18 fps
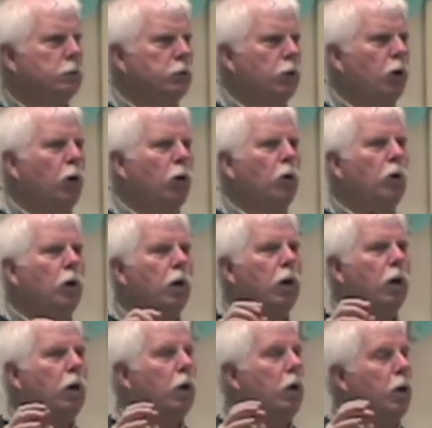so
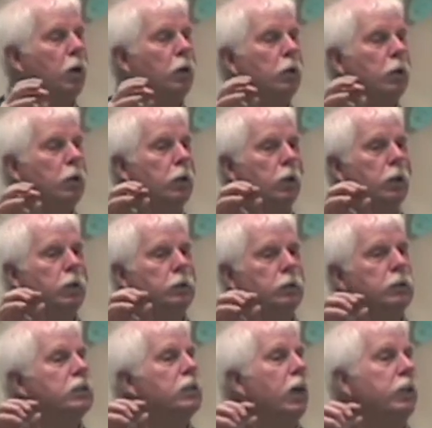little
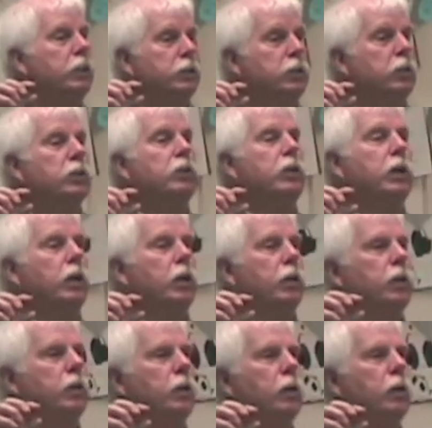incisor teeth